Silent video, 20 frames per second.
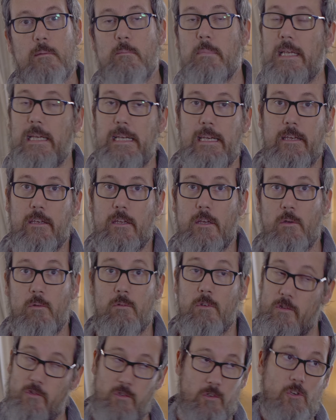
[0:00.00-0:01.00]
completely
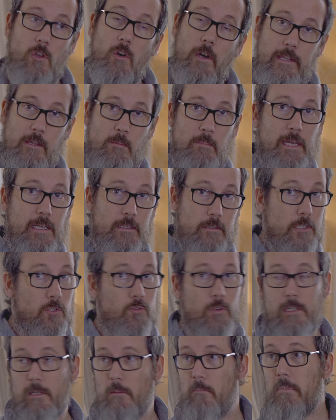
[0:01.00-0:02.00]
new, so not in the Peak
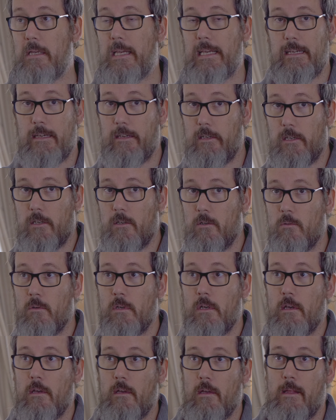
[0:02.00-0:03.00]
District, completely new.
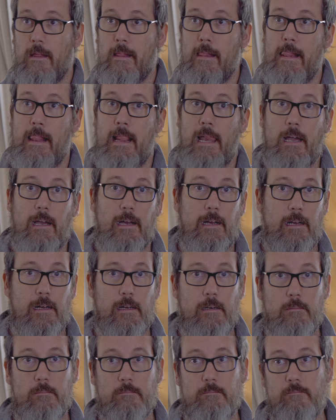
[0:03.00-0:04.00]

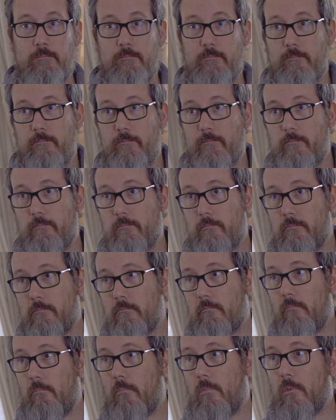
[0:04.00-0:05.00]
Um,
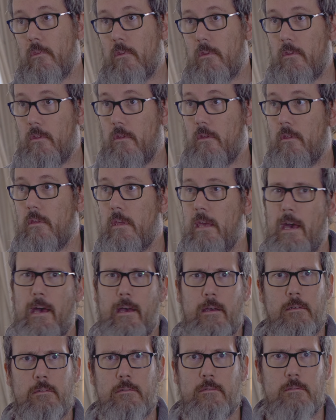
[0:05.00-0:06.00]

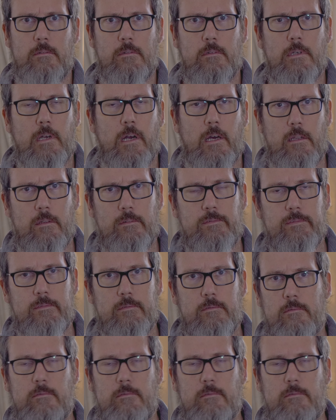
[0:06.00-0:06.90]
yeah, kind of